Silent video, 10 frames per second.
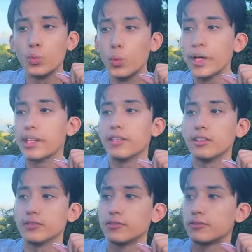way
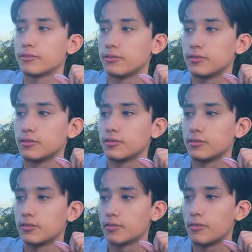of
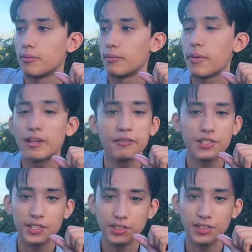
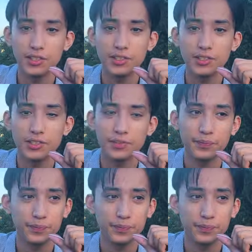manifesting things.